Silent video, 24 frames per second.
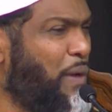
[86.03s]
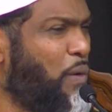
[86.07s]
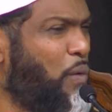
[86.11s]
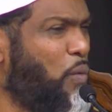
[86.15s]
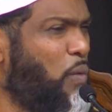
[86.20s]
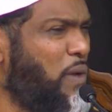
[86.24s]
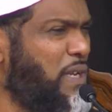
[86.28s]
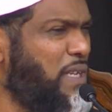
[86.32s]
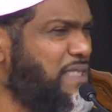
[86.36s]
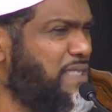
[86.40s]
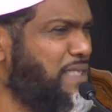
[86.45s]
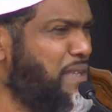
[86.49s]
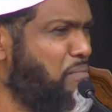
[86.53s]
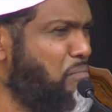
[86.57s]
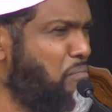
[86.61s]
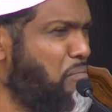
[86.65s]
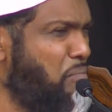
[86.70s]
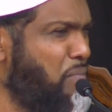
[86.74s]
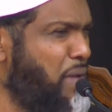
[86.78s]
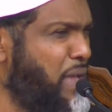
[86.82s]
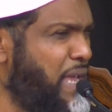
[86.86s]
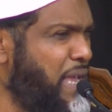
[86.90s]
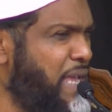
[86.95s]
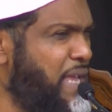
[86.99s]
What is the
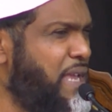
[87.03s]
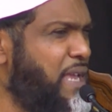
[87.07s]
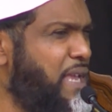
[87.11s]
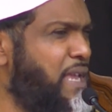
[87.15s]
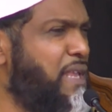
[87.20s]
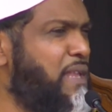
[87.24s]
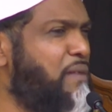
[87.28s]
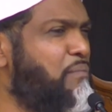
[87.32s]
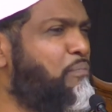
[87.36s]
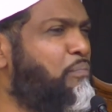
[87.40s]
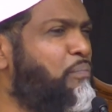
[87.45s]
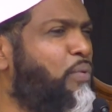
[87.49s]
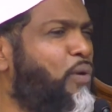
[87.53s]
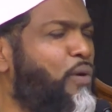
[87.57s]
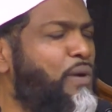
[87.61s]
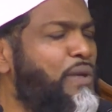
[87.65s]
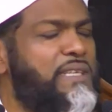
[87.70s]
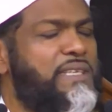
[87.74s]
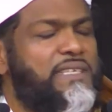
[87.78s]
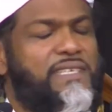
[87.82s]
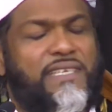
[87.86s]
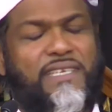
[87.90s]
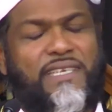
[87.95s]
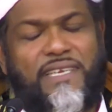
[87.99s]
main
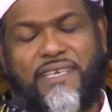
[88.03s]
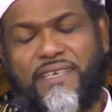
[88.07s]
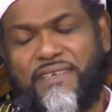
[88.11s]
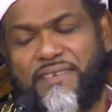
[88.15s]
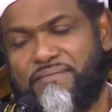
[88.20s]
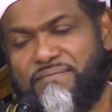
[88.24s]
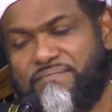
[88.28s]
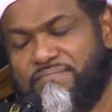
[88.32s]
point here?